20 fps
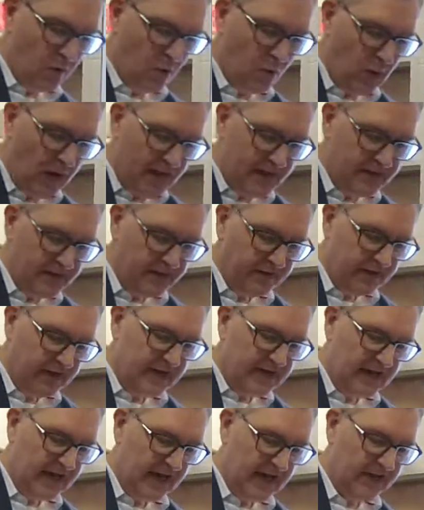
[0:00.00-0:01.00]
When
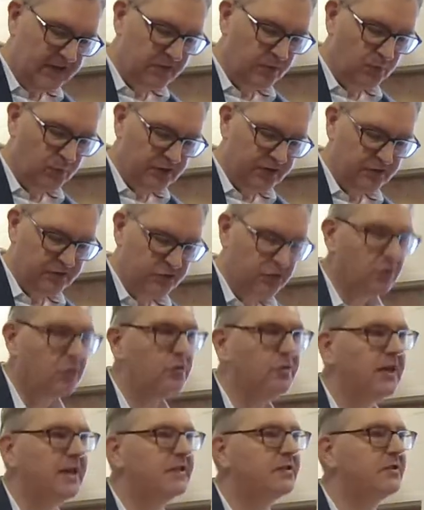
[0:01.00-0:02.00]
they had
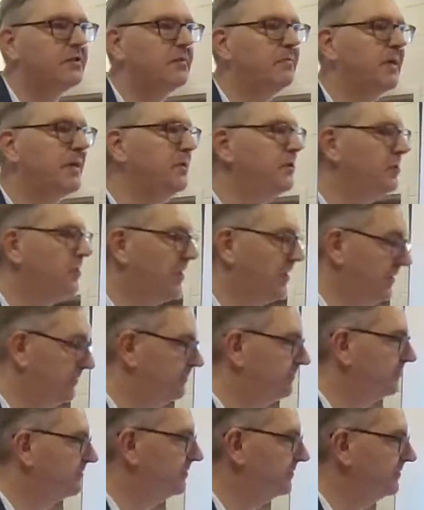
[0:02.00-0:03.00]
withdrawn, that's the Magi,
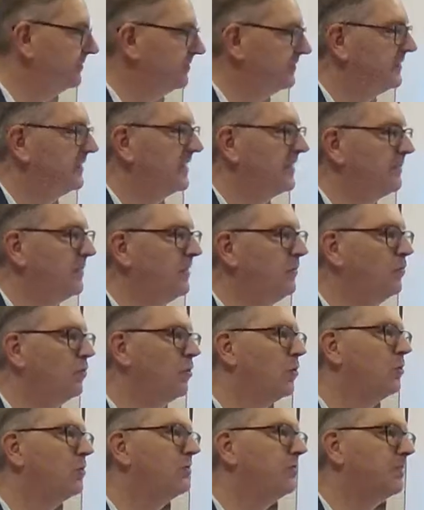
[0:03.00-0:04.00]
they'd been
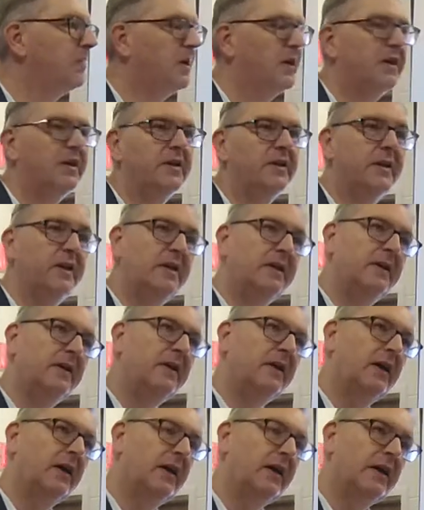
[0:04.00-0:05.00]
warned
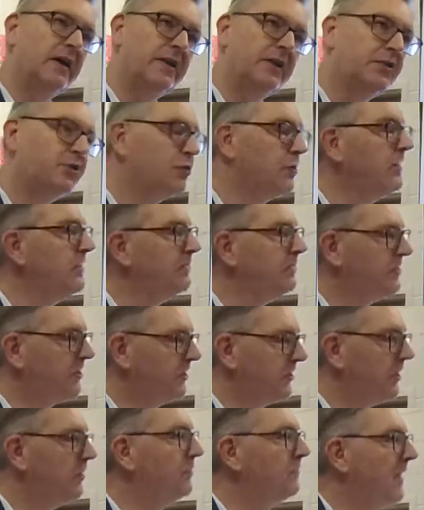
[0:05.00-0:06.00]
in a dream to
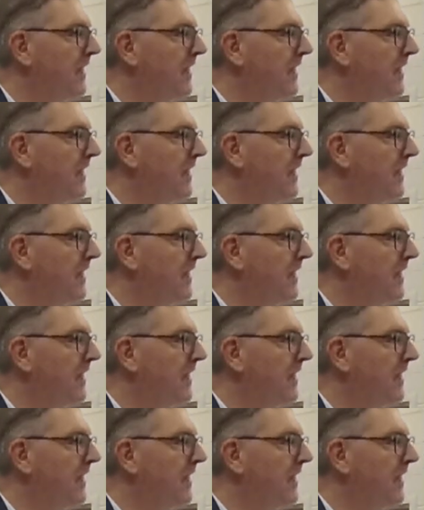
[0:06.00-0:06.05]
go